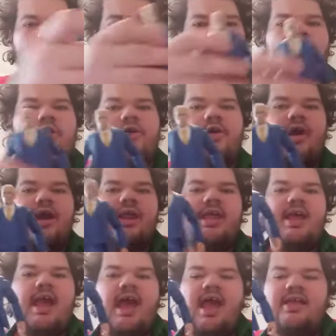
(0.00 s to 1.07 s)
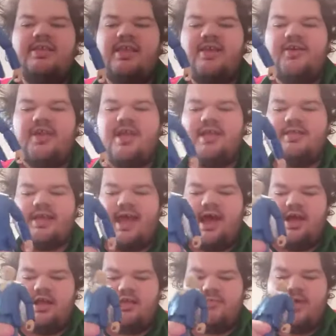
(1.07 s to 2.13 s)
Alrighty, guys, here he is
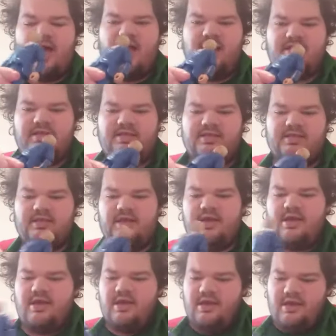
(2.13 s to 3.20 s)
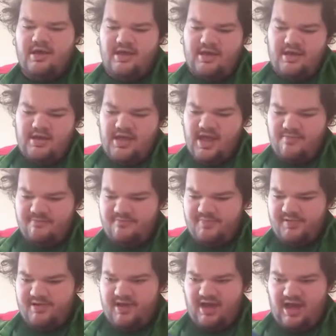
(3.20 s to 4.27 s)
out of the box. Yep,
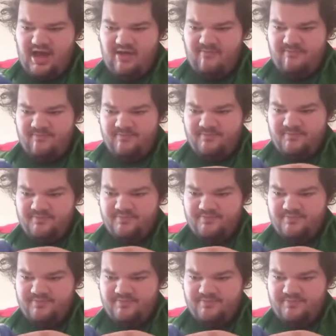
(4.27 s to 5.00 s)
um,